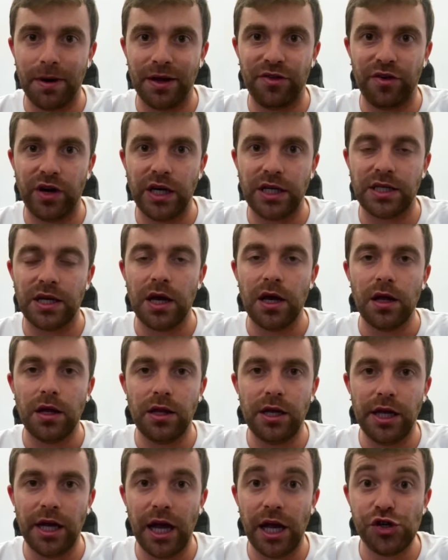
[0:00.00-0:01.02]
but there is
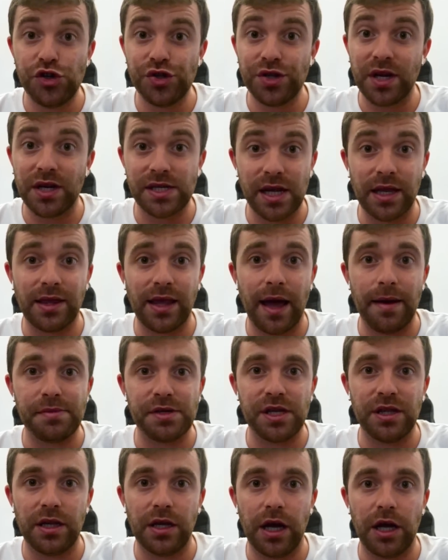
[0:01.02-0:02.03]
the agent, and
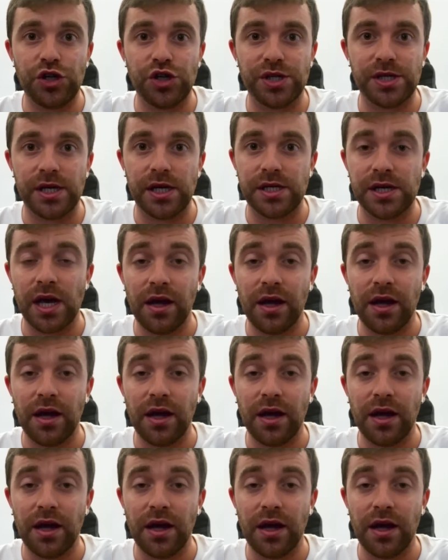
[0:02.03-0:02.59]
sometimes in the agencies